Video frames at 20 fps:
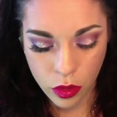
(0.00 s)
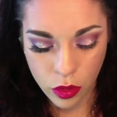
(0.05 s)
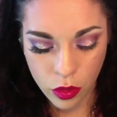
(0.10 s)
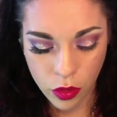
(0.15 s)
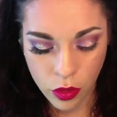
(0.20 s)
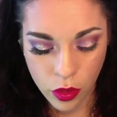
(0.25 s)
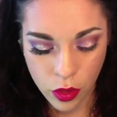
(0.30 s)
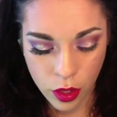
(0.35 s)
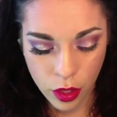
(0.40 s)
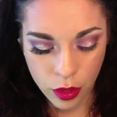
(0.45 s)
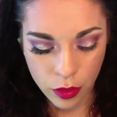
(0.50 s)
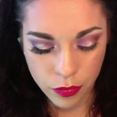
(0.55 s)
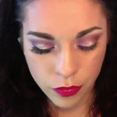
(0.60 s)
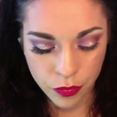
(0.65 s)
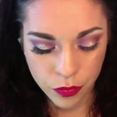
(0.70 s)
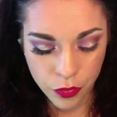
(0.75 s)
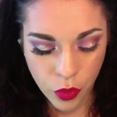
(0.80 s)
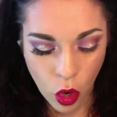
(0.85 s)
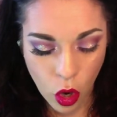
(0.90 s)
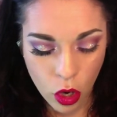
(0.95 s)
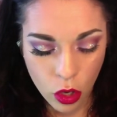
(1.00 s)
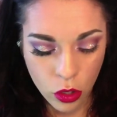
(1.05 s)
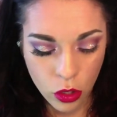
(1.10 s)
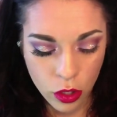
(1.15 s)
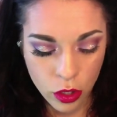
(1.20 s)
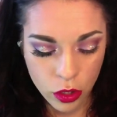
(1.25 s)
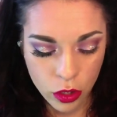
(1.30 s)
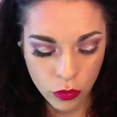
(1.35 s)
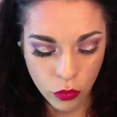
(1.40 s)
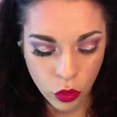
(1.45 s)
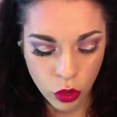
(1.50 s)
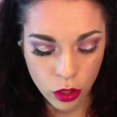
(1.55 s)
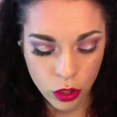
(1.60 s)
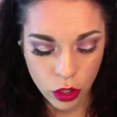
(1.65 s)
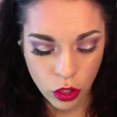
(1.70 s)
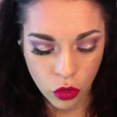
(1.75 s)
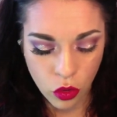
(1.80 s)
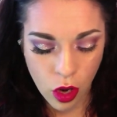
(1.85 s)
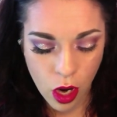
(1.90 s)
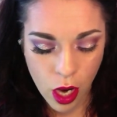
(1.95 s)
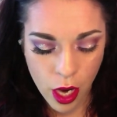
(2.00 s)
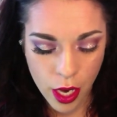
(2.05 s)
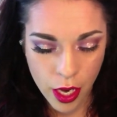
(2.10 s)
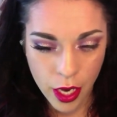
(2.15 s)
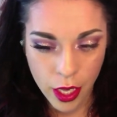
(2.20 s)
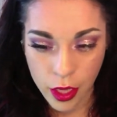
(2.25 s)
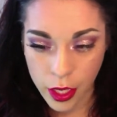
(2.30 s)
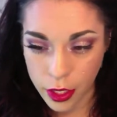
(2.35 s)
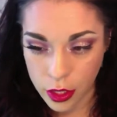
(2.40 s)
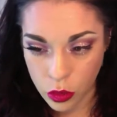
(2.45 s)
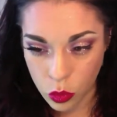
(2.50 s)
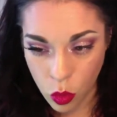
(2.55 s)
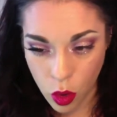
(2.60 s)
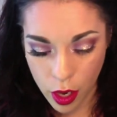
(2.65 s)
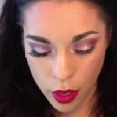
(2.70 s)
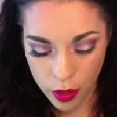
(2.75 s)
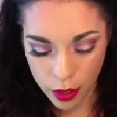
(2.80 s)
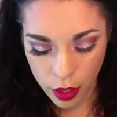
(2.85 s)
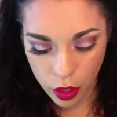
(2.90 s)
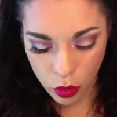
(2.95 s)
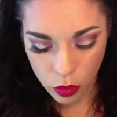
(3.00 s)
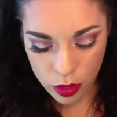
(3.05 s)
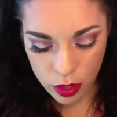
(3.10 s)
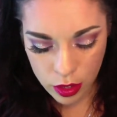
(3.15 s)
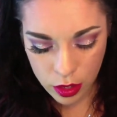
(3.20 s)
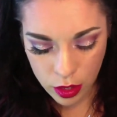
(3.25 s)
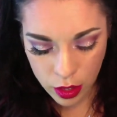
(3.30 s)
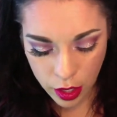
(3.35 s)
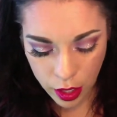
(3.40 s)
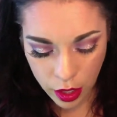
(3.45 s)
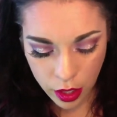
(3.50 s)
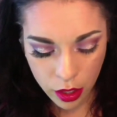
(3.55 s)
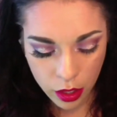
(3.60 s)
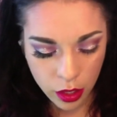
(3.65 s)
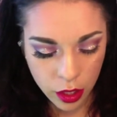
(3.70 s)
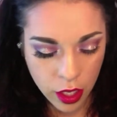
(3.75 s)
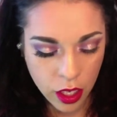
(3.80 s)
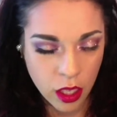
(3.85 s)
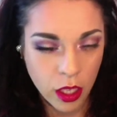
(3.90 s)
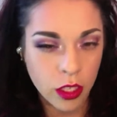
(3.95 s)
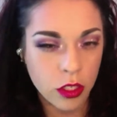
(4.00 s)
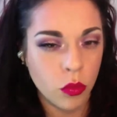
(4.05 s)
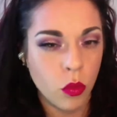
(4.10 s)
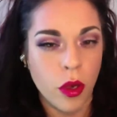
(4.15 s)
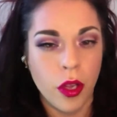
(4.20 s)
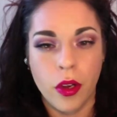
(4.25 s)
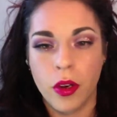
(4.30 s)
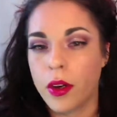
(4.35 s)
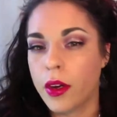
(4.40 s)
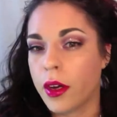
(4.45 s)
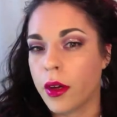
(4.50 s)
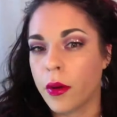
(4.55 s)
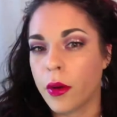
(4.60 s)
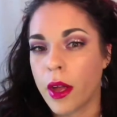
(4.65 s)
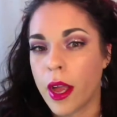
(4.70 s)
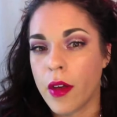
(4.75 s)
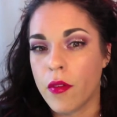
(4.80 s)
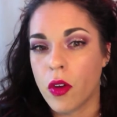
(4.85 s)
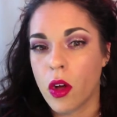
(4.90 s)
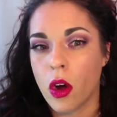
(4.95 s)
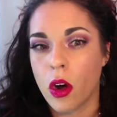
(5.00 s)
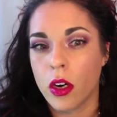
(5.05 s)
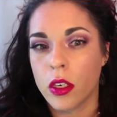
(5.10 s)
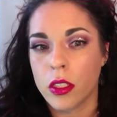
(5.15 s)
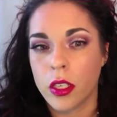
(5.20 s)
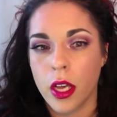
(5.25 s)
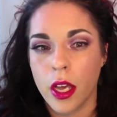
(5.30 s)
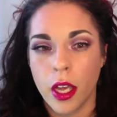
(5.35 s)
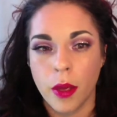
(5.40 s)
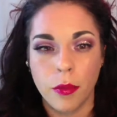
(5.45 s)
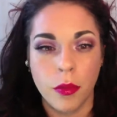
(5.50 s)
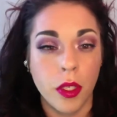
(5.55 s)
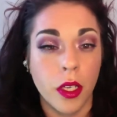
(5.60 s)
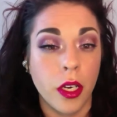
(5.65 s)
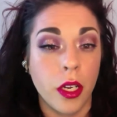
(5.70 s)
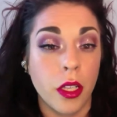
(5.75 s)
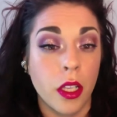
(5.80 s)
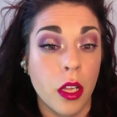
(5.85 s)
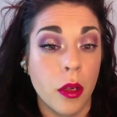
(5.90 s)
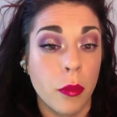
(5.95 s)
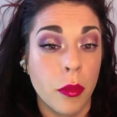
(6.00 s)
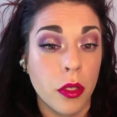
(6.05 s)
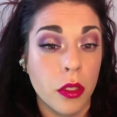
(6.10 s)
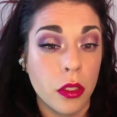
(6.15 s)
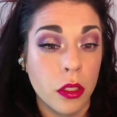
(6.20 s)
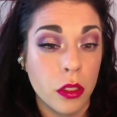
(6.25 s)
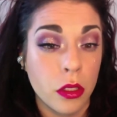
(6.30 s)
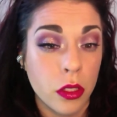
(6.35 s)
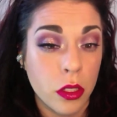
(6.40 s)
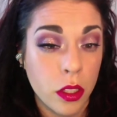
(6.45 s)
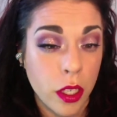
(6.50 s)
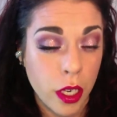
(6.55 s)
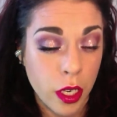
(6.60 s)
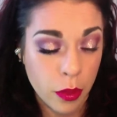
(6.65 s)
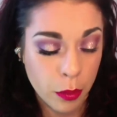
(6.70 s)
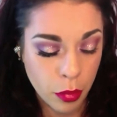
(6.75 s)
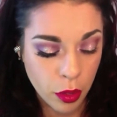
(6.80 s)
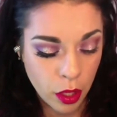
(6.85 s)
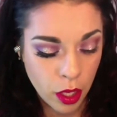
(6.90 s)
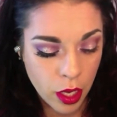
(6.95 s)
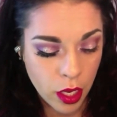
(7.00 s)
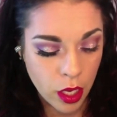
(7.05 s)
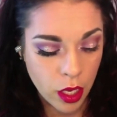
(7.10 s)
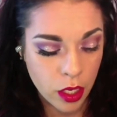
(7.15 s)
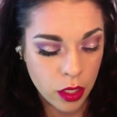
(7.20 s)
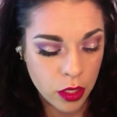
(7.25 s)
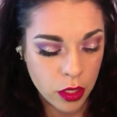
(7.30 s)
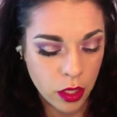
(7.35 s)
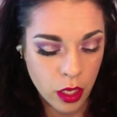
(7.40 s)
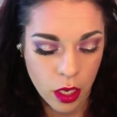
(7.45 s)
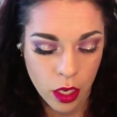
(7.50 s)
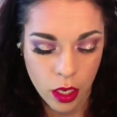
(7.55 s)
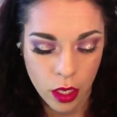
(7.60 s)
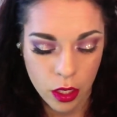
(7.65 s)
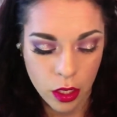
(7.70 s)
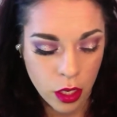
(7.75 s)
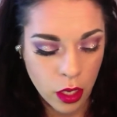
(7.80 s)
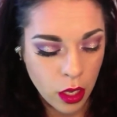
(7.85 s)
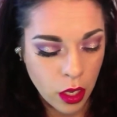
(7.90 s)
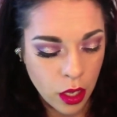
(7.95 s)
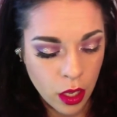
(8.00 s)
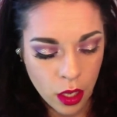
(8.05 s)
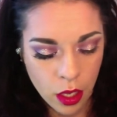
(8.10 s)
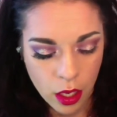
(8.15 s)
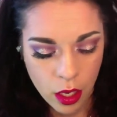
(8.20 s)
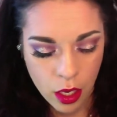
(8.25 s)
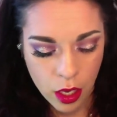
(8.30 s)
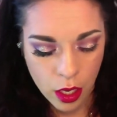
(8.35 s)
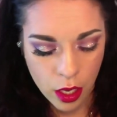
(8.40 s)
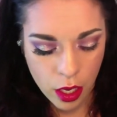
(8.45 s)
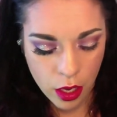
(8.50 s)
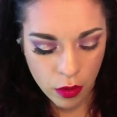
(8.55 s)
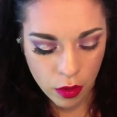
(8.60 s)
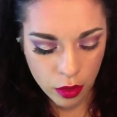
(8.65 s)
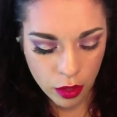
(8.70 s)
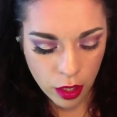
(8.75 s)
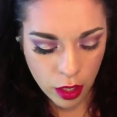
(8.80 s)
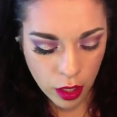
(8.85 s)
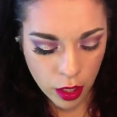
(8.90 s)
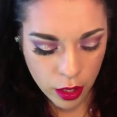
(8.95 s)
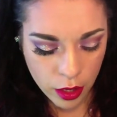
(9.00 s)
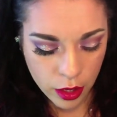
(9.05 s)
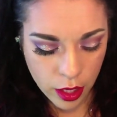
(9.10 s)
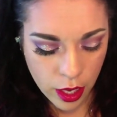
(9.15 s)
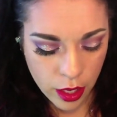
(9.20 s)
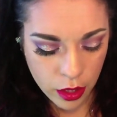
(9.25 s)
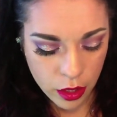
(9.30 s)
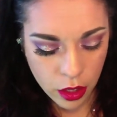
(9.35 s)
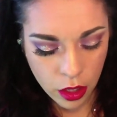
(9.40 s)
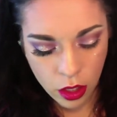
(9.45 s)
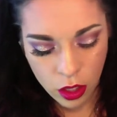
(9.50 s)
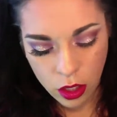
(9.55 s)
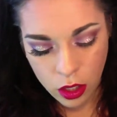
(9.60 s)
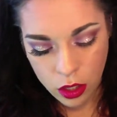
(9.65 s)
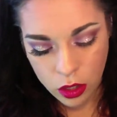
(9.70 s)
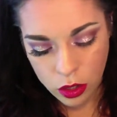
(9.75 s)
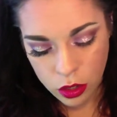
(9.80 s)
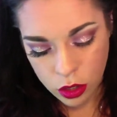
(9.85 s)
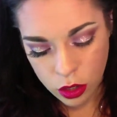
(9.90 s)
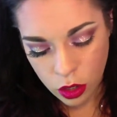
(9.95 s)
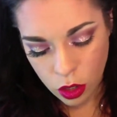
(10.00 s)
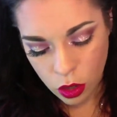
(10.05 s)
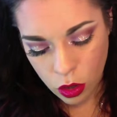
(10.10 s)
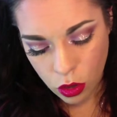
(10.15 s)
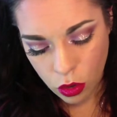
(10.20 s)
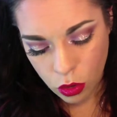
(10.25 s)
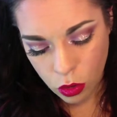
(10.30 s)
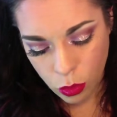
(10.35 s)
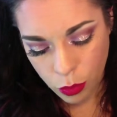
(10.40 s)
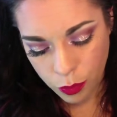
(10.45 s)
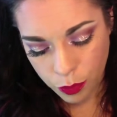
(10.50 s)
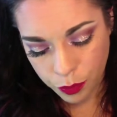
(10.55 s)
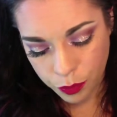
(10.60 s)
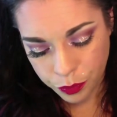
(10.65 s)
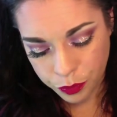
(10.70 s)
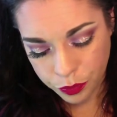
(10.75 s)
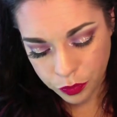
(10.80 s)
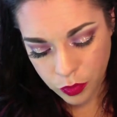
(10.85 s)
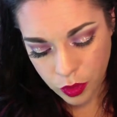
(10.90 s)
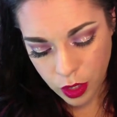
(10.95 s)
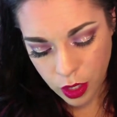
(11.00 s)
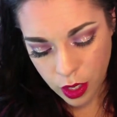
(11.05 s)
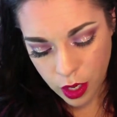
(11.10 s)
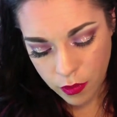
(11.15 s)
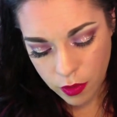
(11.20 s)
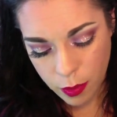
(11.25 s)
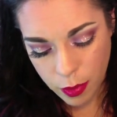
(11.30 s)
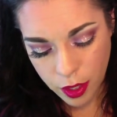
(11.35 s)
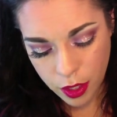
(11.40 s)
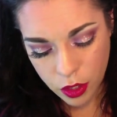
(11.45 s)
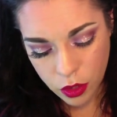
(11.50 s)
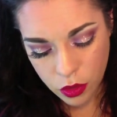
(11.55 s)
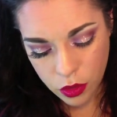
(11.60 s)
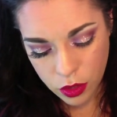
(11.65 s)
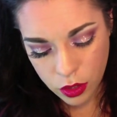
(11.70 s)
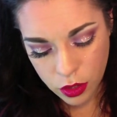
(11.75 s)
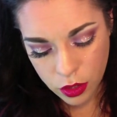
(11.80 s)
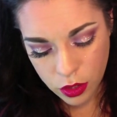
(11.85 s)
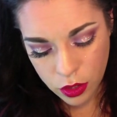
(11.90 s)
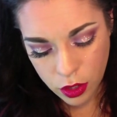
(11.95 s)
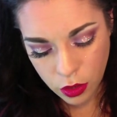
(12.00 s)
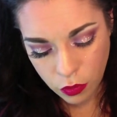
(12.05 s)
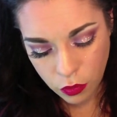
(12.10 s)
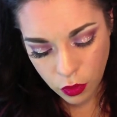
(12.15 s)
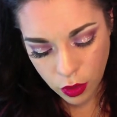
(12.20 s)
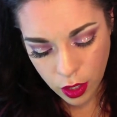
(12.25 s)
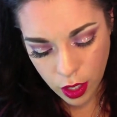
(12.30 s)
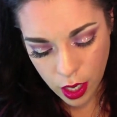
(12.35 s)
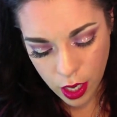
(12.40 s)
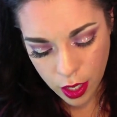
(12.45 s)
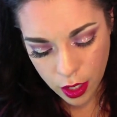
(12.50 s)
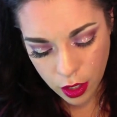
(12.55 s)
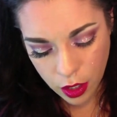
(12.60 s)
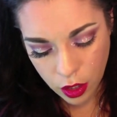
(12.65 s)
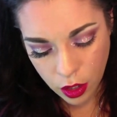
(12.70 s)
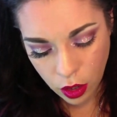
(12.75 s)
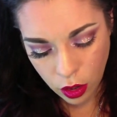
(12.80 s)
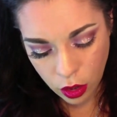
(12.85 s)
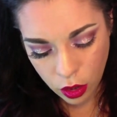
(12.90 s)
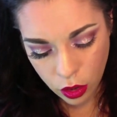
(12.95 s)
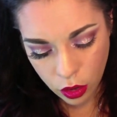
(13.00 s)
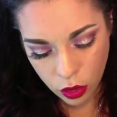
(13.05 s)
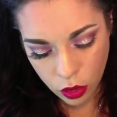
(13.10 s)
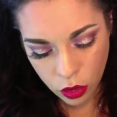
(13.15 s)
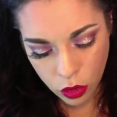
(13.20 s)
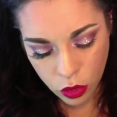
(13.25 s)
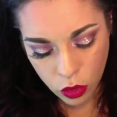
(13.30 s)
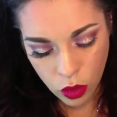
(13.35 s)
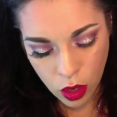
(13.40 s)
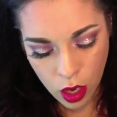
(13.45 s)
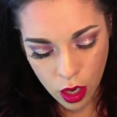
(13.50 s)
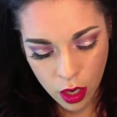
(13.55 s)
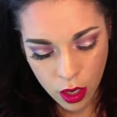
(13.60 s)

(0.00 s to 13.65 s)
the harder it is for it to dry, and that's why they don't stick. And that's why you have a hard time getting them to stay in place and everything like that. So everybody uses different kind of glue.